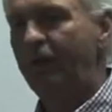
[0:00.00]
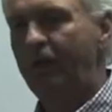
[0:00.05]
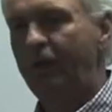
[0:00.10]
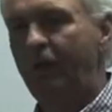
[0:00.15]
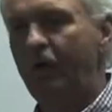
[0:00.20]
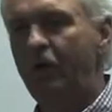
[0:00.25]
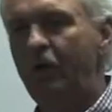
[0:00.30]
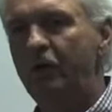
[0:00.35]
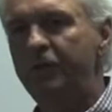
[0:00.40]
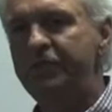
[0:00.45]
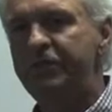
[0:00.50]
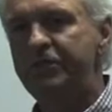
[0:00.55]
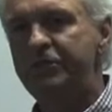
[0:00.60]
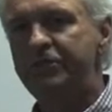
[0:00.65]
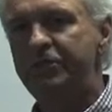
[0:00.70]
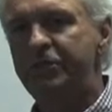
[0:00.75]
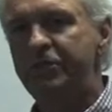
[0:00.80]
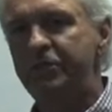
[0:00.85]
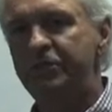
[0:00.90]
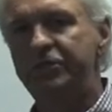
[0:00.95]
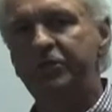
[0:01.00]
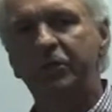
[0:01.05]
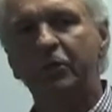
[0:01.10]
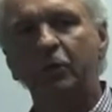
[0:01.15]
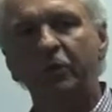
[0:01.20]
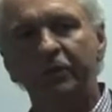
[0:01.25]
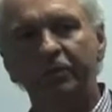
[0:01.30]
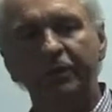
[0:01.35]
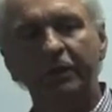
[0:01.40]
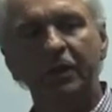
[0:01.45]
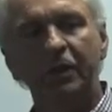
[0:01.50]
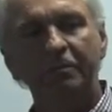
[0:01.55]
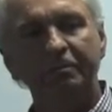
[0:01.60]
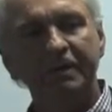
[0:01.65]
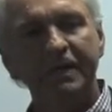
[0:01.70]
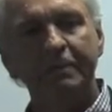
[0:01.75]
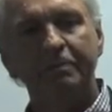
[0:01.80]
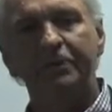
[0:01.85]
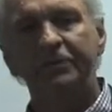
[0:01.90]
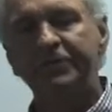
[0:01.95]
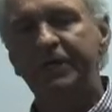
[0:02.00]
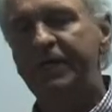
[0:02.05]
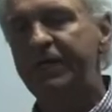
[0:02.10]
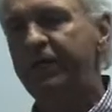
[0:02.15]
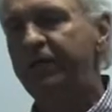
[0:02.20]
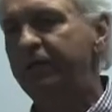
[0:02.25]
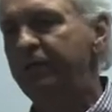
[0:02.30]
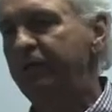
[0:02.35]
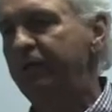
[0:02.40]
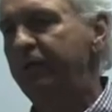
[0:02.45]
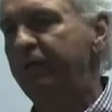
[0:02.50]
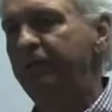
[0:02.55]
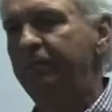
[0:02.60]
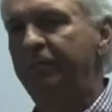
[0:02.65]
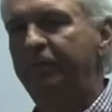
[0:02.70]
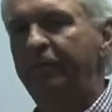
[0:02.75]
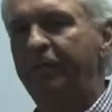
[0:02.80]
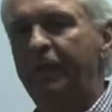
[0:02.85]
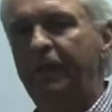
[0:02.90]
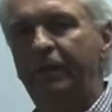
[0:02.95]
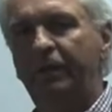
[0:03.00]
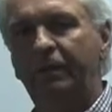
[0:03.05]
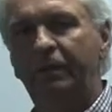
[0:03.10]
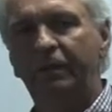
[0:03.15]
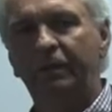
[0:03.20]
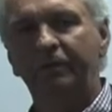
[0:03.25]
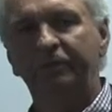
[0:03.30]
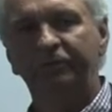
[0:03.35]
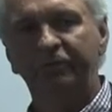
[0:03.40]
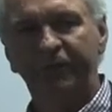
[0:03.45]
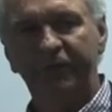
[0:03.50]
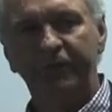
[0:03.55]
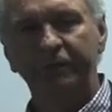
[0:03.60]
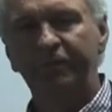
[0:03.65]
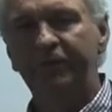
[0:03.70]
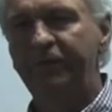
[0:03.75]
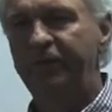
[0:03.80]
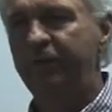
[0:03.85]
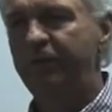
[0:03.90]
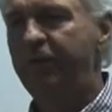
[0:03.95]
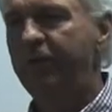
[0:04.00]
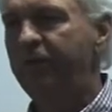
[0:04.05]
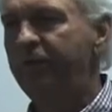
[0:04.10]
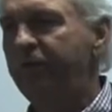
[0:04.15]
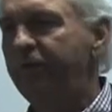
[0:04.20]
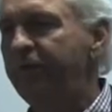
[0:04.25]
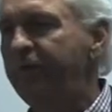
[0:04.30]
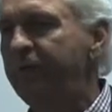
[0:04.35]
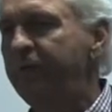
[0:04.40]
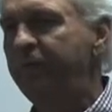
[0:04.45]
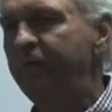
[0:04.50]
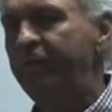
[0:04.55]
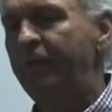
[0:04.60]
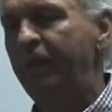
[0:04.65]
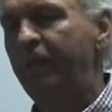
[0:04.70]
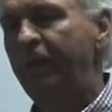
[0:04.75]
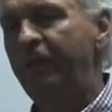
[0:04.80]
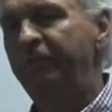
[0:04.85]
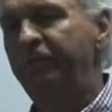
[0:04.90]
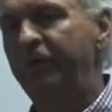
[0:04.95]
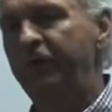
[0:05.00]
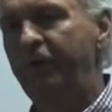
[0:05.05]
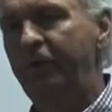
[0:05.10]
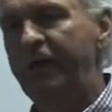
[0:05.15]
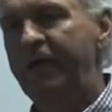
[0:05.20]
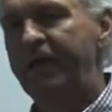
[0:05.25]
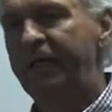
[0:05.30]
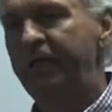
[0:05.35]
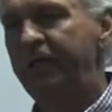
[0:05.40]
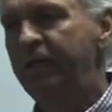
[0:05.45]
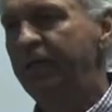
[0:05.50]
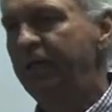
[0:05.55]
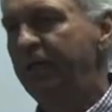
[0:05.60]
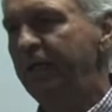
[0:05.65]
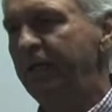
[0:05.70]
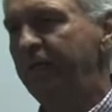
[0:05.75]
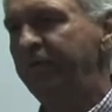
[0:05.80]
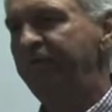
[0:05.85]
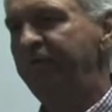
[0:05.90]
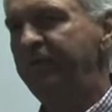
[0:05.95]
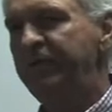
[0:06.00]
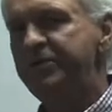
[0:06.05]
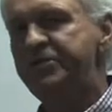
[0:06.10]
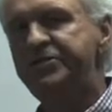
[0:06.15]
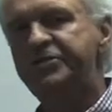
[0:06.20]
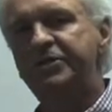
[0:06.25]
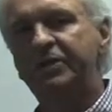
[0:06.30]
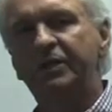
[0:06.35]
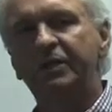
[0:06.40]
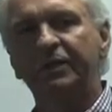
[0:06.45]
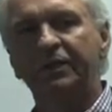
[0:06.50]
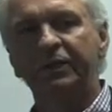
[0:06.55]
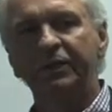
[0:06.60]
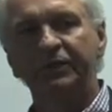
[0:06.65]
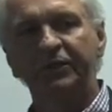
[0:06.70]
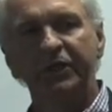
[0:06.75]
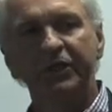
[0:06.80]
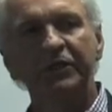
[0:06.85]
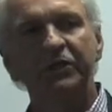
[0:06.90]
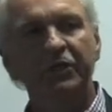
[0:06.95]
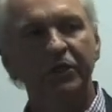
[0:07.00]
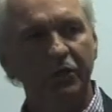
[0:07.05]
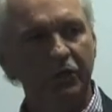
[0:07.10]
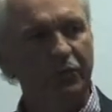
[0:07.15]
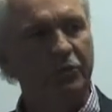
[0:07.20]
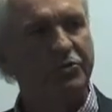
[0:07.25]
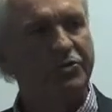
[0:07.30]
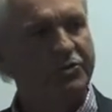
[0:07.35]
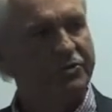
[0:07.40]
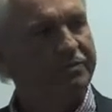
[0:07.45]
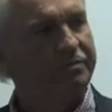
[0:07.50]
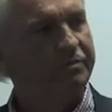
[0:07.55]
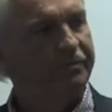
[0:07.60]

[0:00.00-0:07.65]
all these years, you know, with young people taking their freedom and their country for granted, if this continues,